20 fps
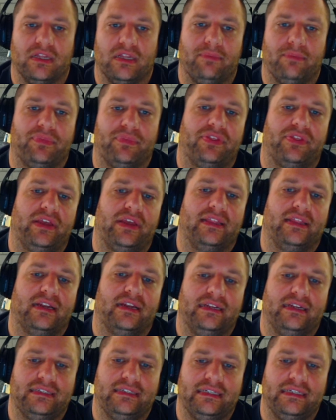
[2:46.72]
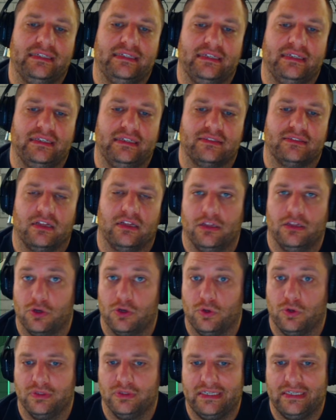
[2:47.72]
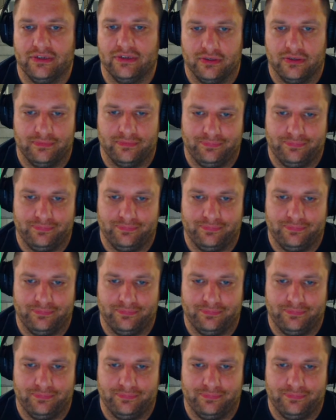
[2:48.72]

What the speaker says: up. The thing that I need is local leader.